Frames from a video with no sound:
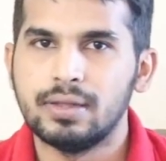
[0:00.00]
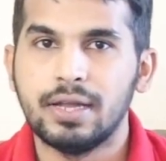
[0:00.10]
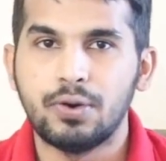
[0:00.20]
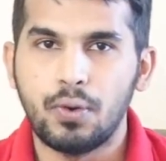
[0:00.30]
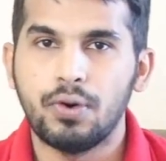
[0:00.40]

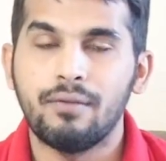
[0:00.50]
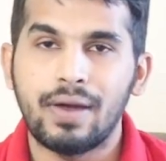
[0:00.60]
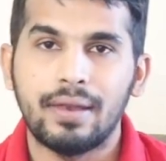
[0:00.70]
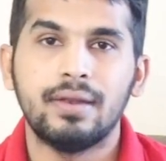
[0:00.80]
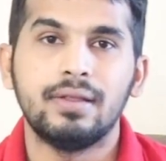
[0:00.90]
They don't know
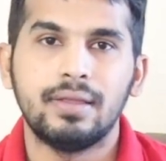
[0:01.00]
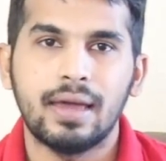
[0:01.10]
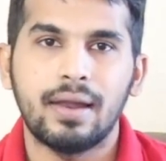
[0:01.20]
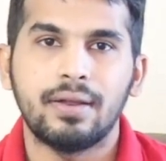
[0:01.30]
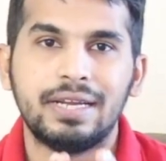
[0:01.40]
when
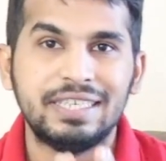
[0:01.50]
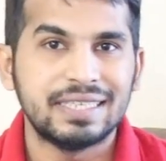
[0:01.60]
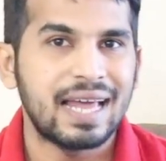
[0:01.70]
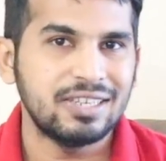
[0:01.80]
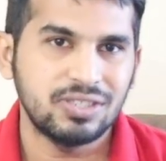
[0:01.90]
they are an
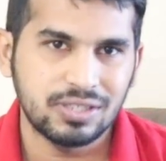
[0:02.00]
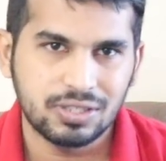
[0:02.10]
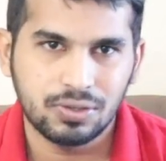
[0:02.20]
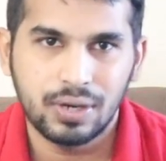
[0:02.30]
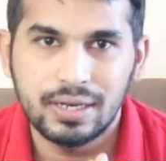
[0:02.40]
international
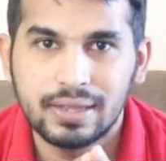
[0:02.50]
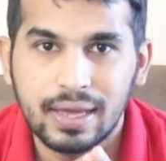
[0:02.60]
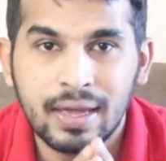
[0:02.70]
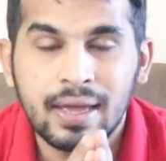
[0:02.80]
student,